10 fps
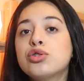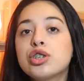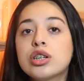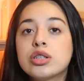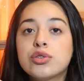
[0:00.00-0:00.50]

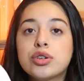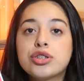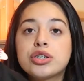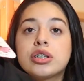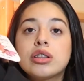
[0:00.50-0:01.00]
shirts
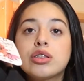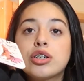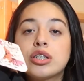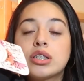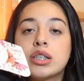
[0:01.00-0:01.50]
originally
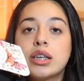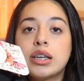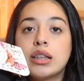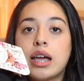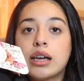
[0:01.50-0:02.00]

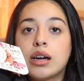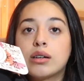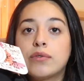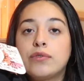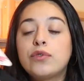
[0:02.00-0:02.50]
$13, I got them